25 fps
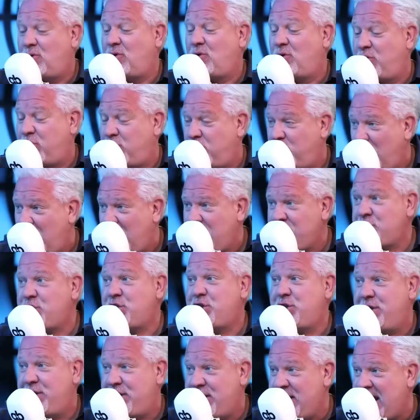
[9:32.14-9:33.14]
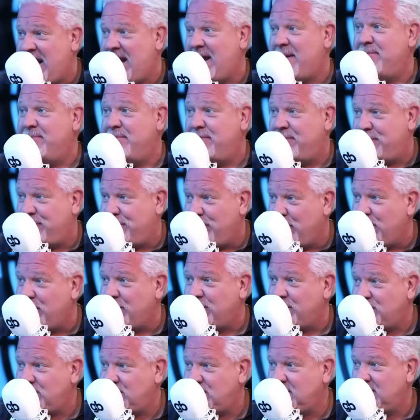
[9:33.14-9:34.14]
crush them
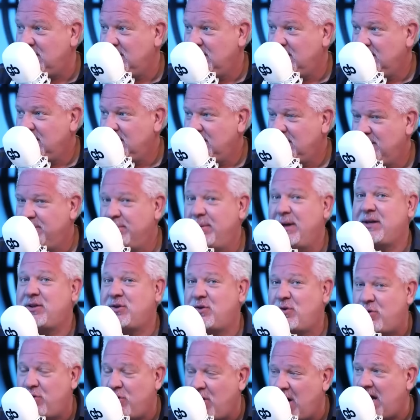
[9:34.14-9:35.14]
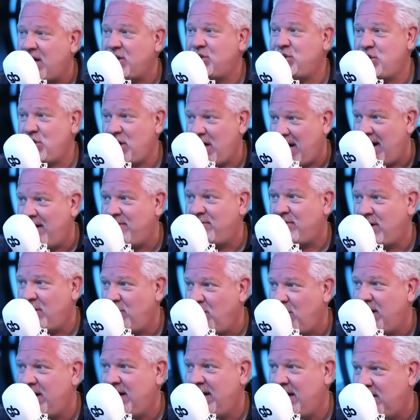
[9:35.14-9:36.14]
first but crush
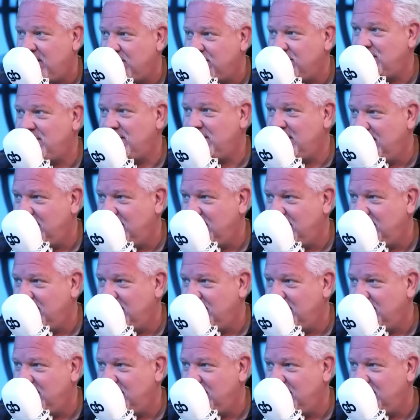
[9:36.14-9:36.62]
everyone else